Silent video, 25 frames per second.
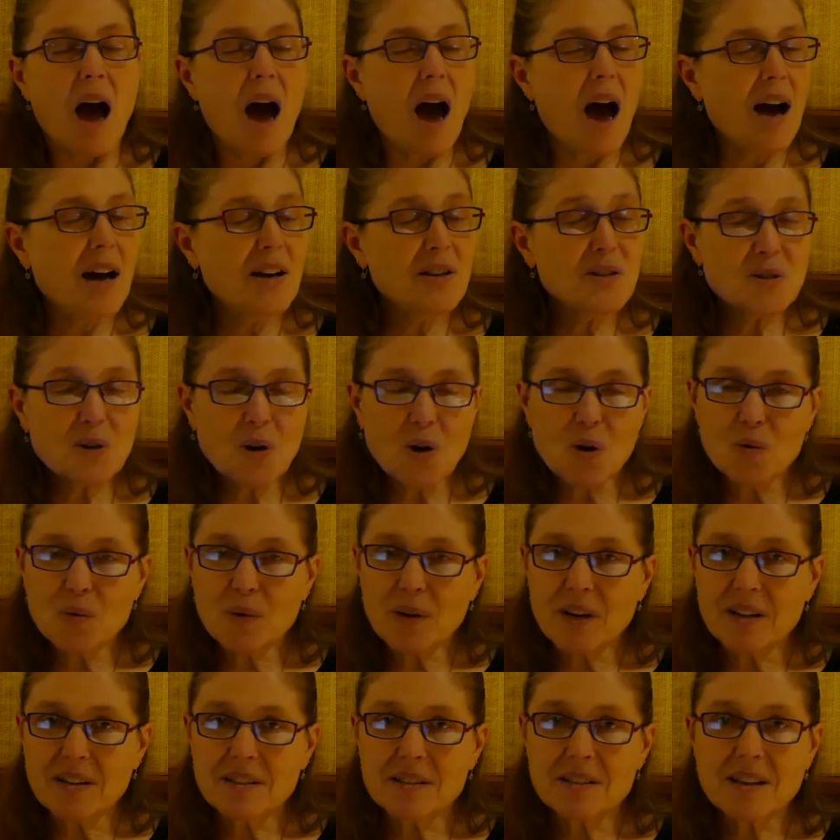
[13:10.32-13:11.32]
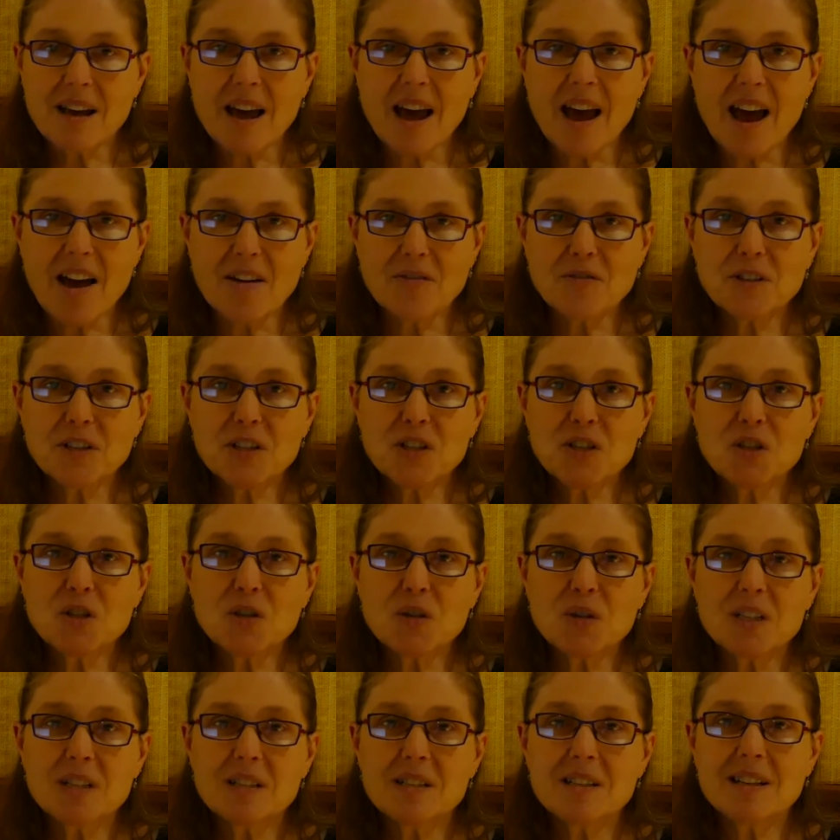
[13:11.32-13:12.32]
As always, every
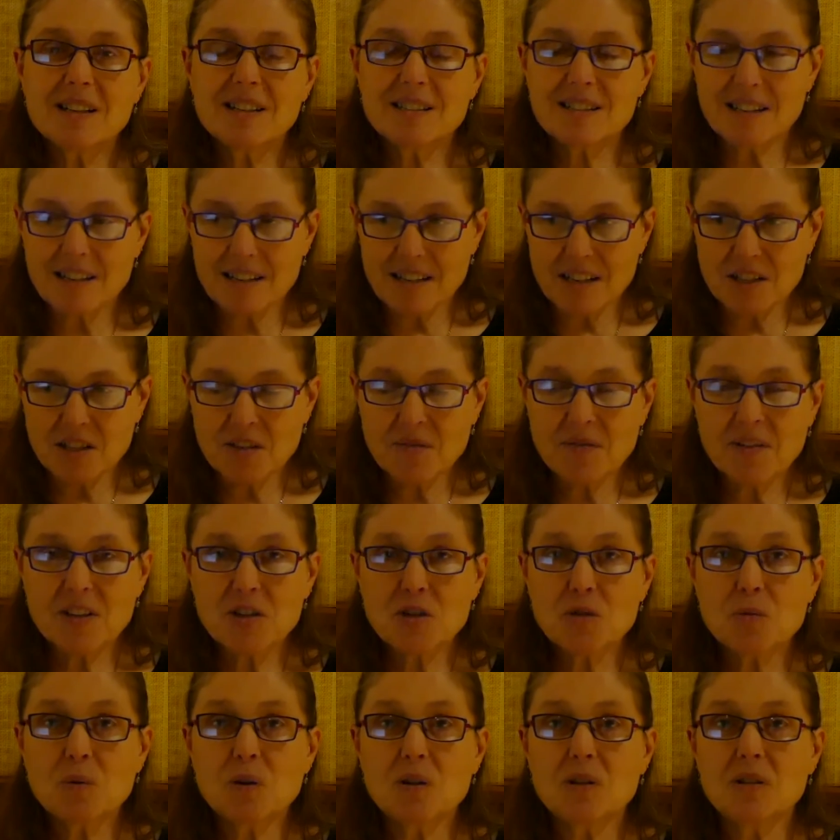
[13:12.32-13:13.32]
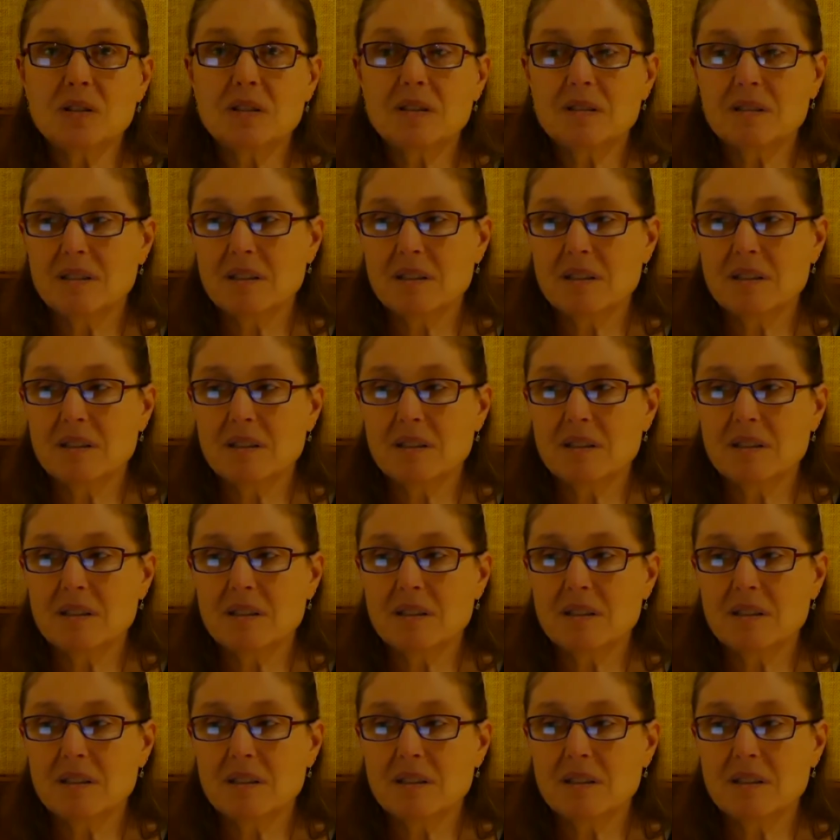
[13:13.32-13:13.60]
student is an individual.